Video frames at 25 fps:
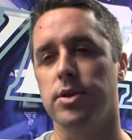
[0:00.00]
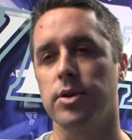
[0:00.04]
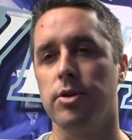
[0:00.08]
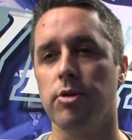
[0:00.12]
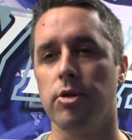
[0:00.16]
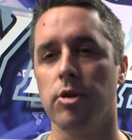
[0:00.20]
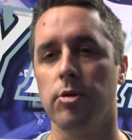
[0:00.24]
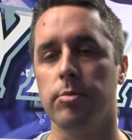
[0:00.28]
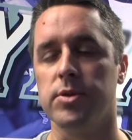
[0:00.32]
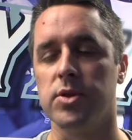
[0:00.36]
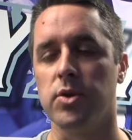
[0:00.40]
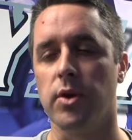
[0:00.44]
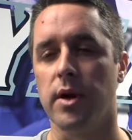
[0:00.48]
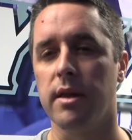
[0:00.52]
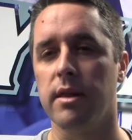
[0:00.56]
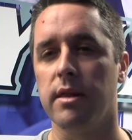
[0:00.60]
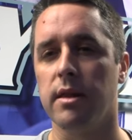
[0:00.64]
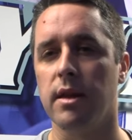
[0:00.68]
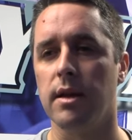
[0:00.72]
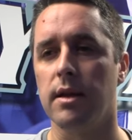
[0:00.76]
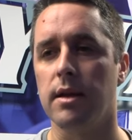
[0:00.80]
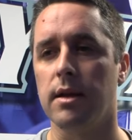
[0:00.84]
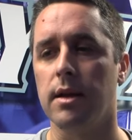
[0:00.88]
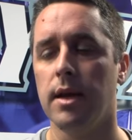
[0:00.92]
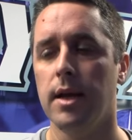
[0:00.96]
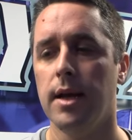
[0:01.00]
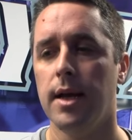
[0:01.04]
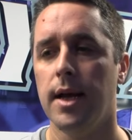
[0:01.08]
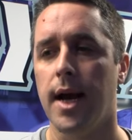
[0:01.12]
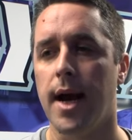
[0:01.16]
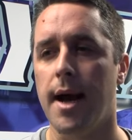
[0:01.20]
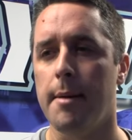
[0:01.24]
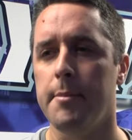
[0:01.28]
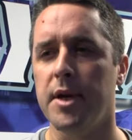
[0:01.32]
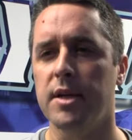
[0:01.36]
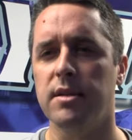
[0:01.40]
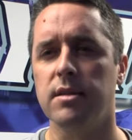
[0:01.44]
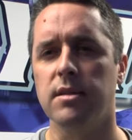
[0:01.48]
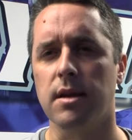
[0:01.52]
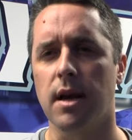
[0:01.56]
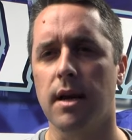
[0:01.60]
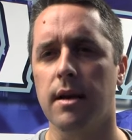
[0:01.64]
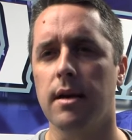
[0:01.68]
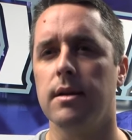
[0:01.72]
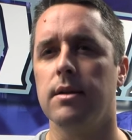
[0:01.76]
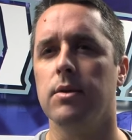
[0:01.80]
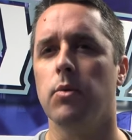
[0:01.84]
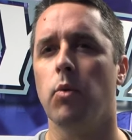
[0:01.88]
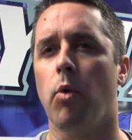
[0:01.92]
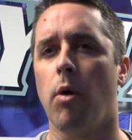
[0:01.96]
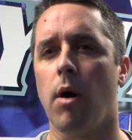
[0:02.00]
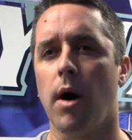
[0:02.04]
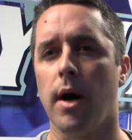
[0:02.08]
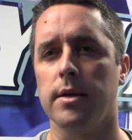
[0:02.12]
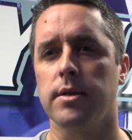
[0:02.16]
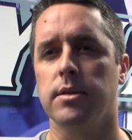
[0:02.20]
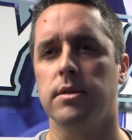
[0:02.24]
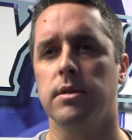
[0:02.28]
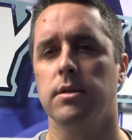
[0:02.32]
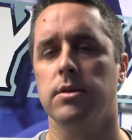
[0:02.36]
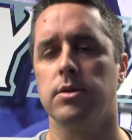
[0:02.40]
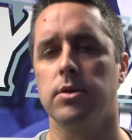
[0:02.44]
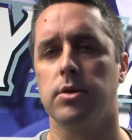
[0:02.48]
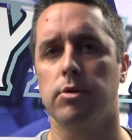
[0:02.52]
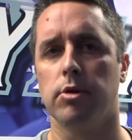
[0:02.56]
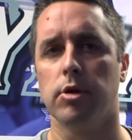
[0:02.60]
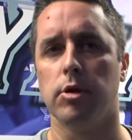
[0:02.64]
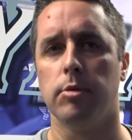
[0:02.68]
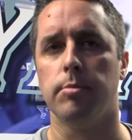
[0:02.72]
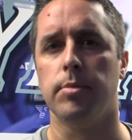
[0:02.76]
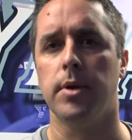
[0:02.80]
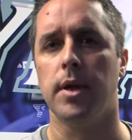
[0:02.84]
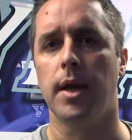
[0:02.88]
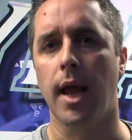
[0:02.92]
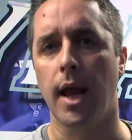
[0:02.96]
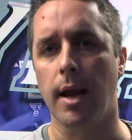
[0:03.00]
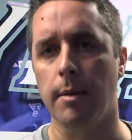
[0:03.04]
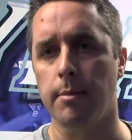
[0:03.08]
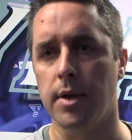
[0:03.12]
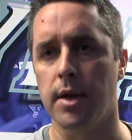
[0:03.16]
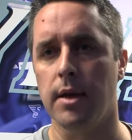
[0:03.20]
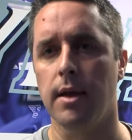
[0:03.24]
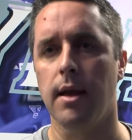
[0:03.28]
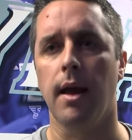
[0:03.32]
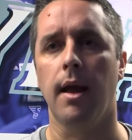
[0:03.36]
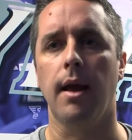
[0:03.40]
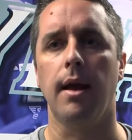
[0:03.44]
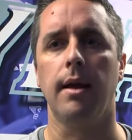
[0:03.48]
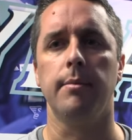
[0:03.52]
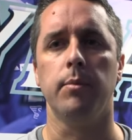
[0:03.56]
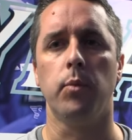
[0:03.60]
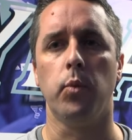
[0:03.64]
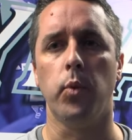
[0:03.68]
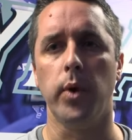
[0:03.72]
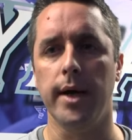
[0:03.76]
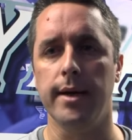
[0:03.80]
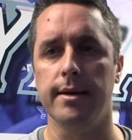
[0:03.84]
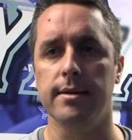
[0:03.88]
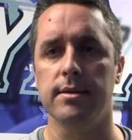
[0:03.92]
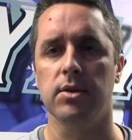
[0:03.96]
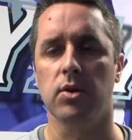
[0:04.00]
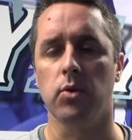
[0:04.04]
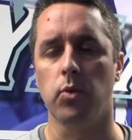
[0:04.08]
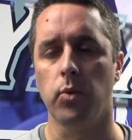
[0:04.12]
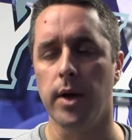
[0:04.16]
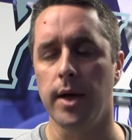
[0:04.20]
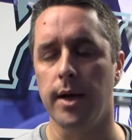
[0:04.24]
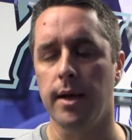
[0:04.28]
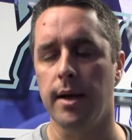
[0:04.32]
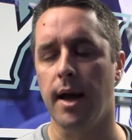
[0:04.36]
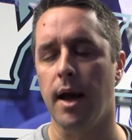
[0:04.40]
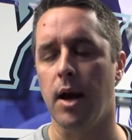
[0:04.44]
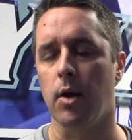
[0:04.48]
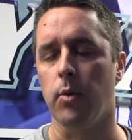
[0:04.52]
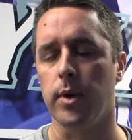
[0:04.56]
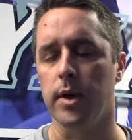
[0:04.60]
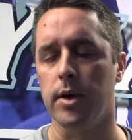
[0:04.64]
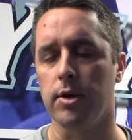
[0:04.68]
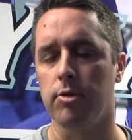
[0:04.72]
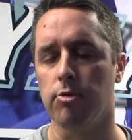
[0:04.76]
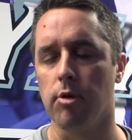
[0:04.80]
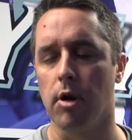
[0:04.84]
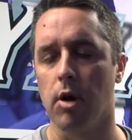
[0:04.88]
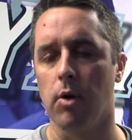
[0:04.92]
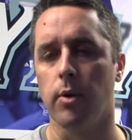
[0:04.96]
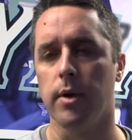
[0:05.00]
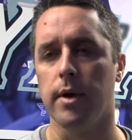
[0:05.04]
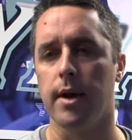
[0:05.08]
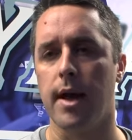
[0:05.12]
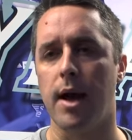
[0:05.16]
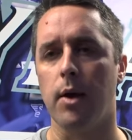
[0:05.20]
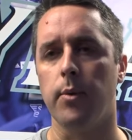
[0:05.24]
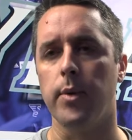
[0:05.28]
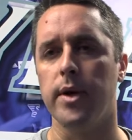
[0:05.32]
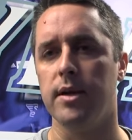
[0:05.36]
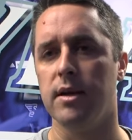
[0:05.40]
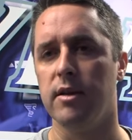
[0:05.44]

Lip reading: a group. So I think I'm excited to watch this group game to game, week to week, how we grow and how we